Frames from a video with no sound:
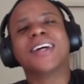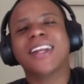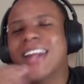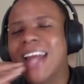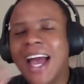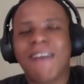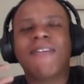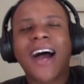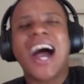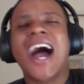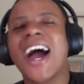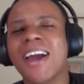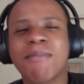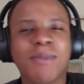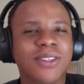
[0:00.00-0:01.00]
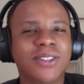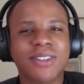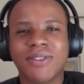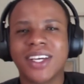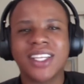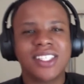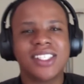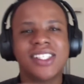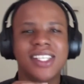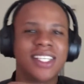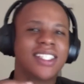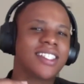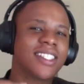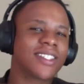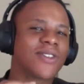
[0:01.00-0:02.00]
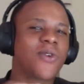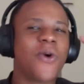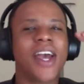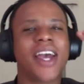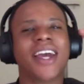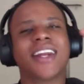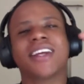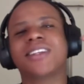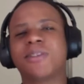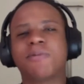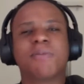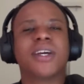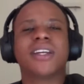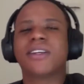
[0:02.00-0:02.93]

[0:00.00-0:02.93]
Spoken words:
have high amounts of energy and just go ahead and spend